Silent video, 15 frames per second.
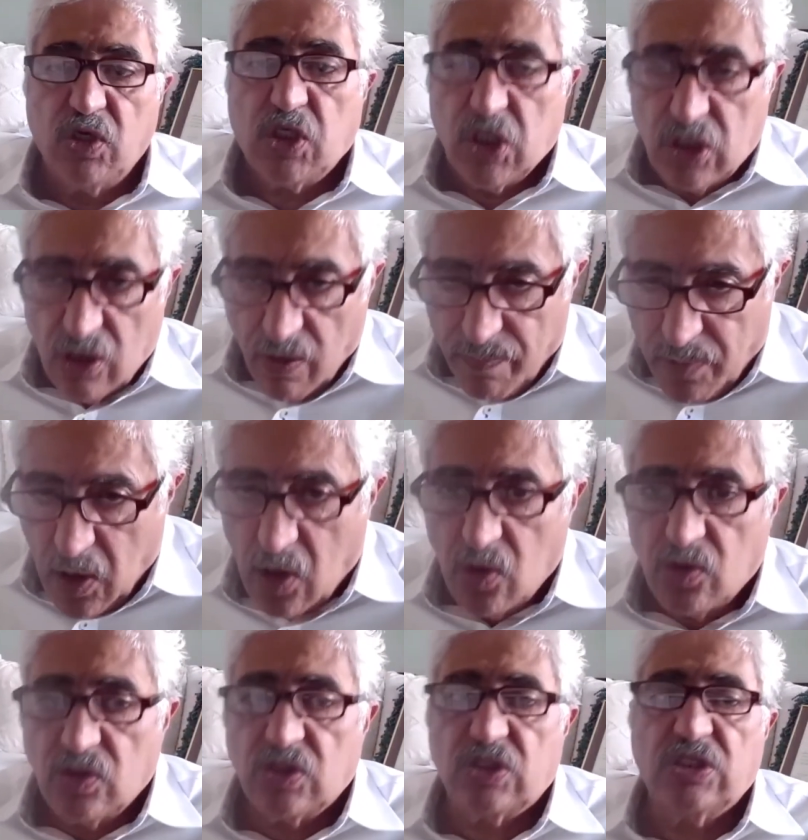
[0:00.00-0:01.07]
we should
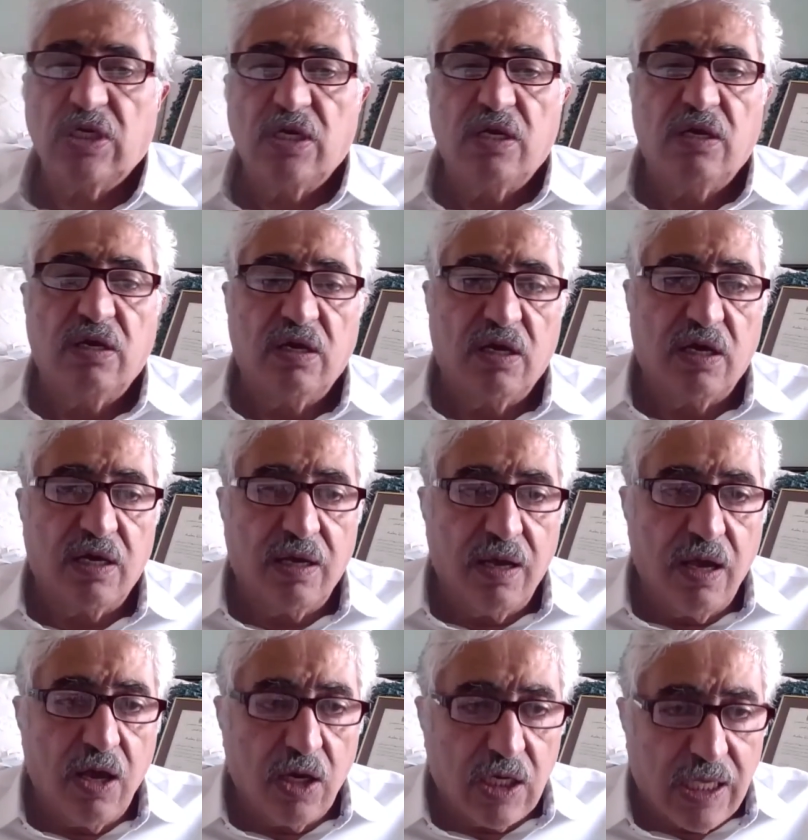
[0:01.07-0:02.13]
oppose
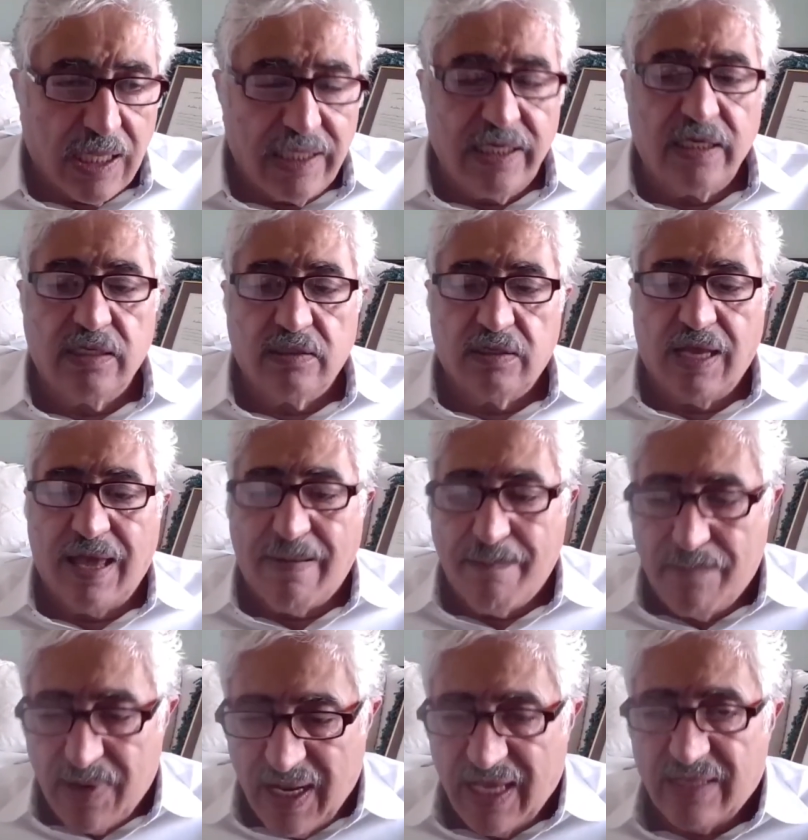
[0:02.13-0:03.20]
clear
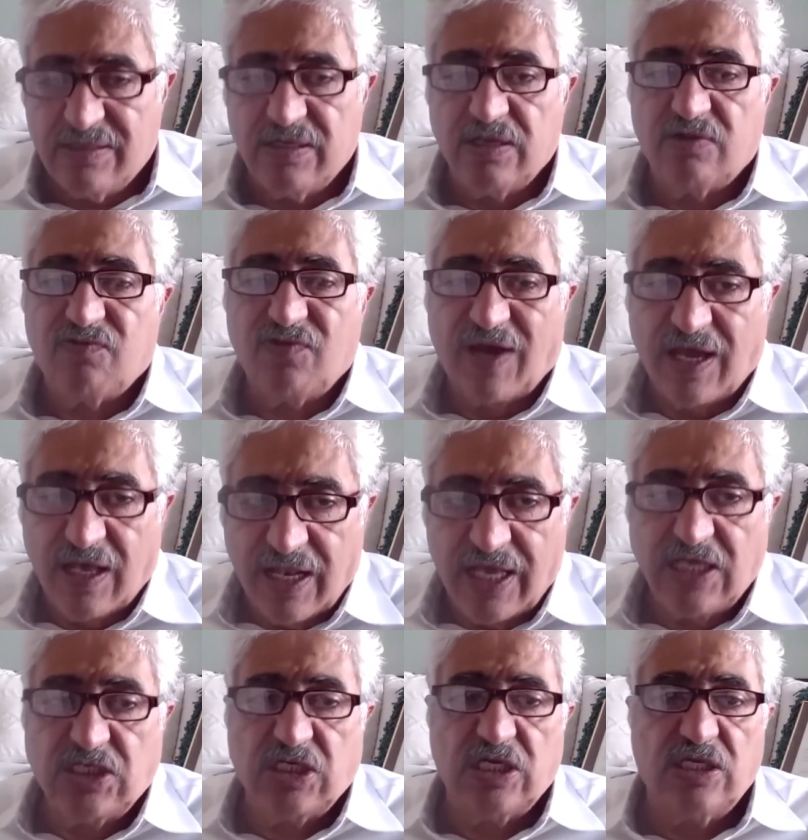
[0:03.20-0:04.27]
and blatant
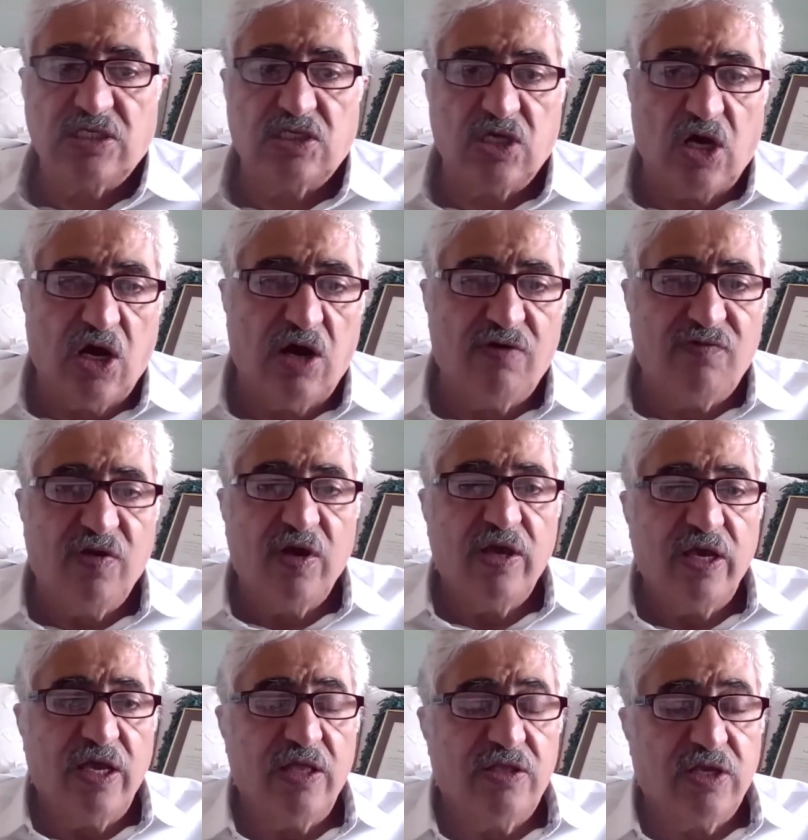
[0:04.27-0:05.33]
violations of
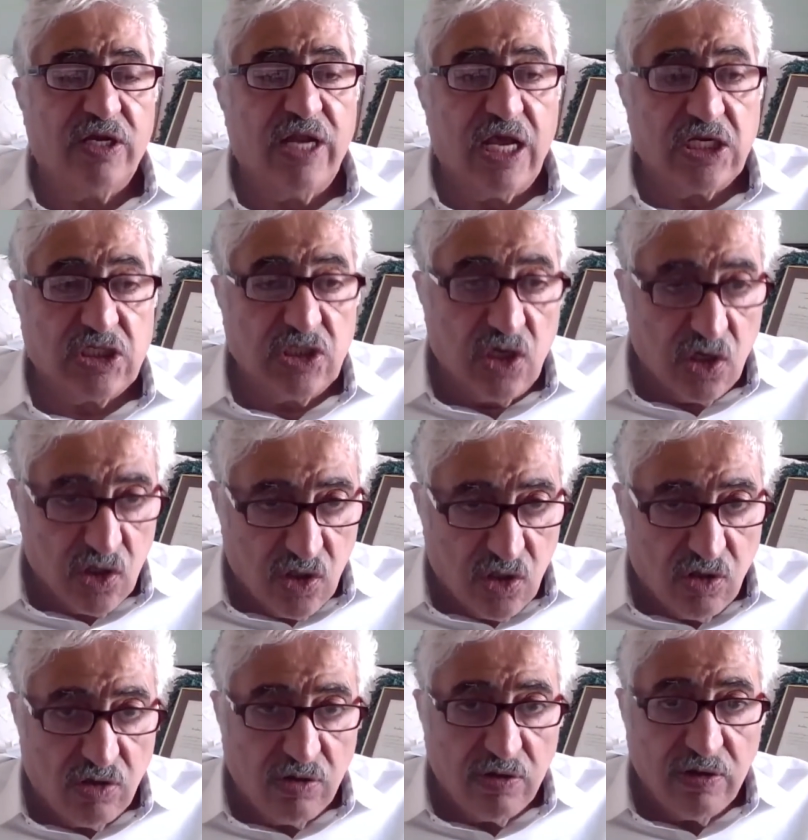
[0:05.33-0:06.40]
international
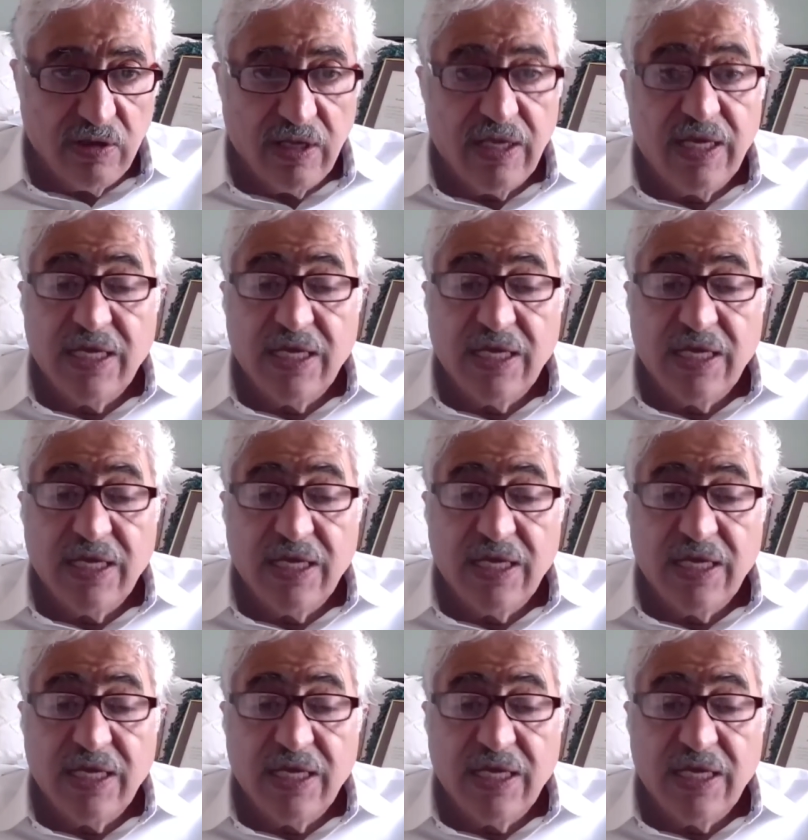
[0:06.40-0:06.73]
law.